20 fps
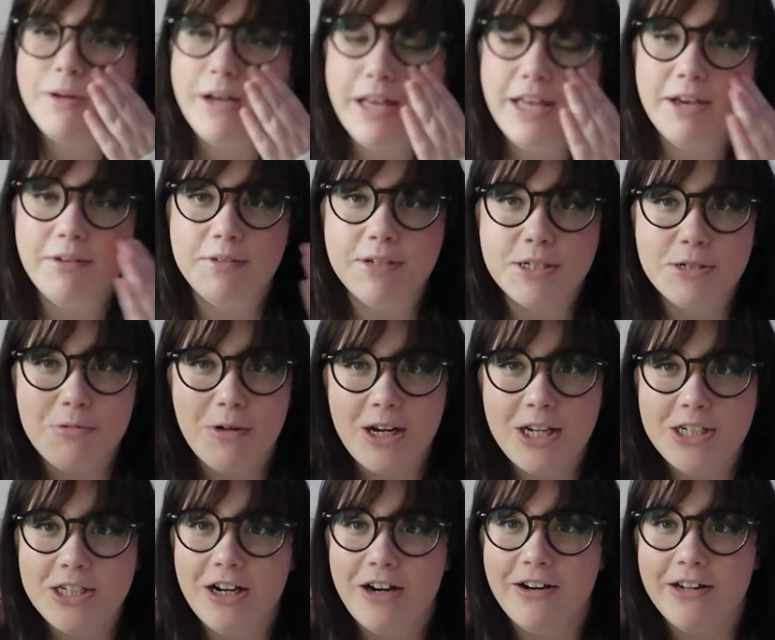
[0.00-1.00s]
but it was
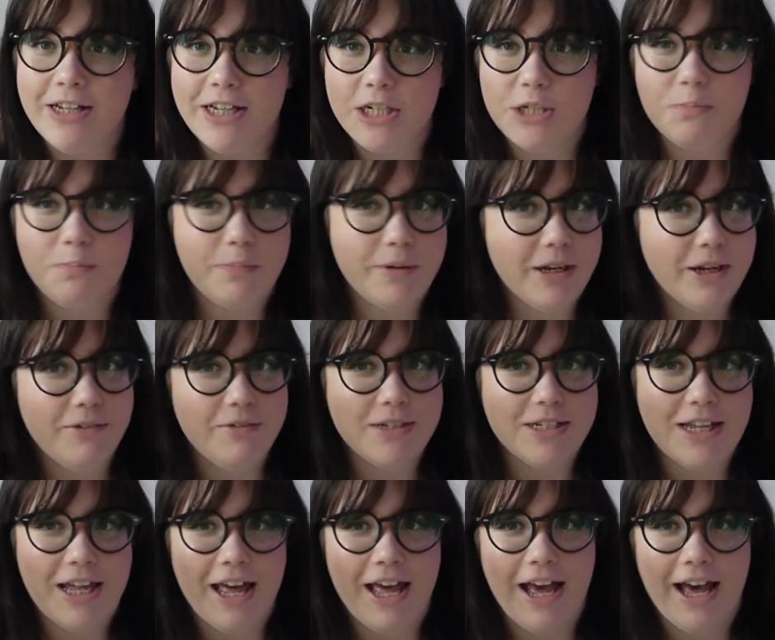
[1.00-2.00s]
quite childish, but it
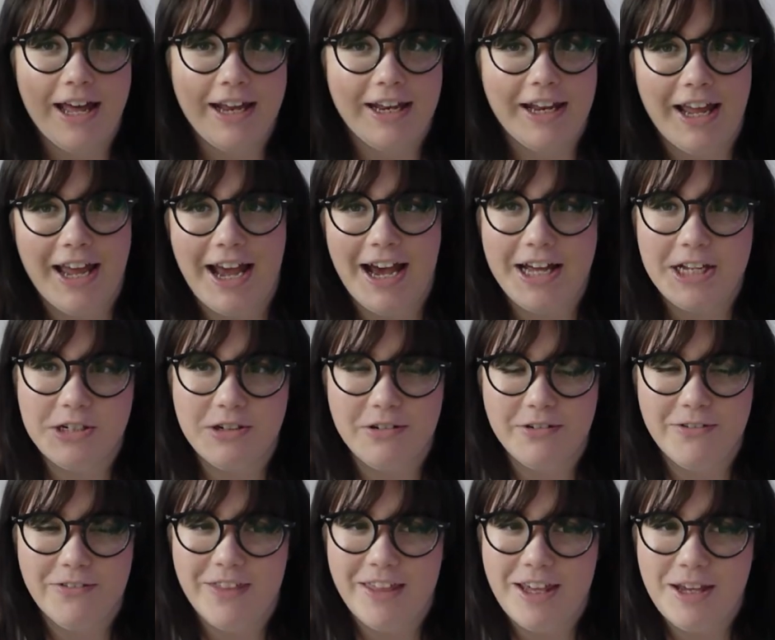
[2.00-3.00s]
was like had like
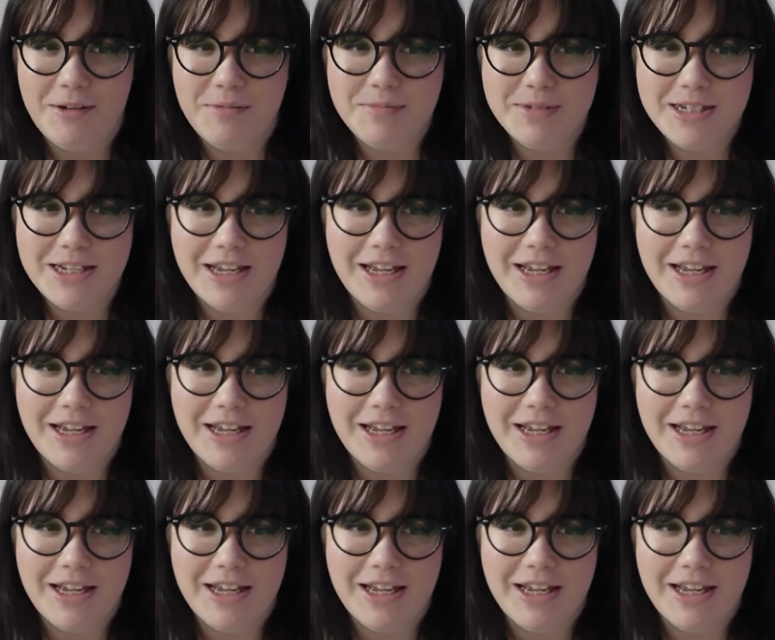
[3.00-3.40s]
adult themes,